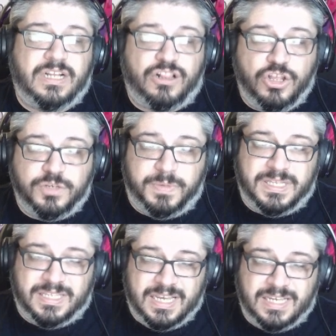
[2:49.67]
in the closed
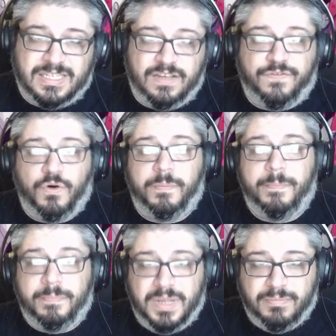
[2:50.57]
beta testing for
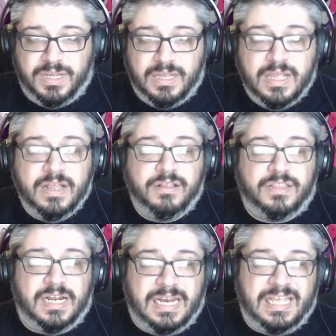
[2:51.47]
Mimi,
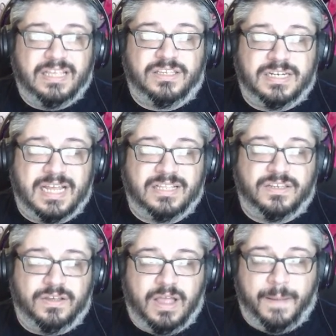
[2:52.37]
the link to
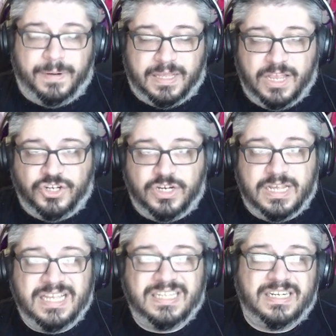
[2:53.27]
that application
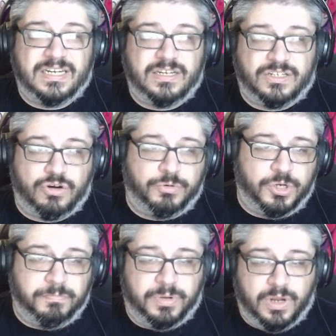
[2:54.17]
is in the
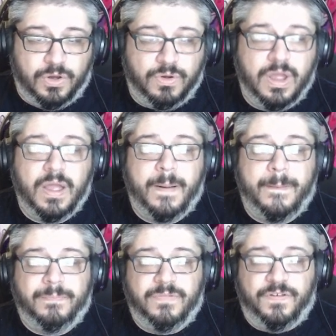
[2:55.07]
description below.
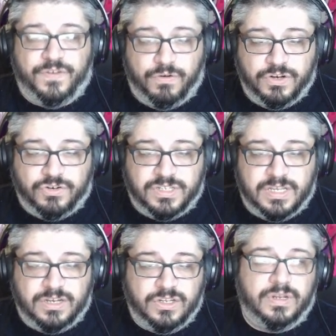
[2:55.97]
If you're
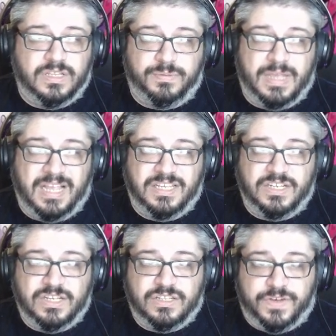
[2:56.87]
interested, you need to be
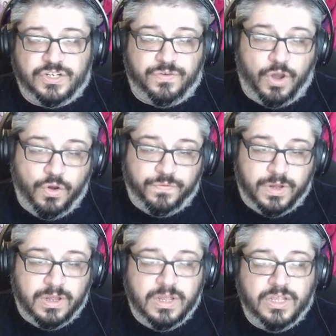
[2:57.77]
18 years of age or
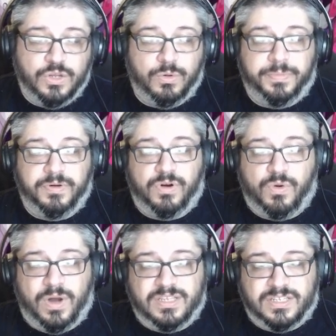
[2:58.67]
over. You will be
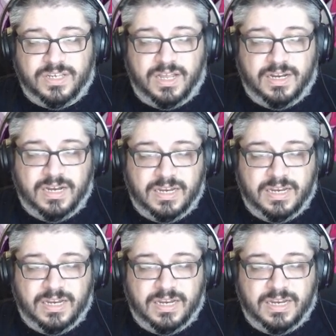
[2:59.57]
required to sign an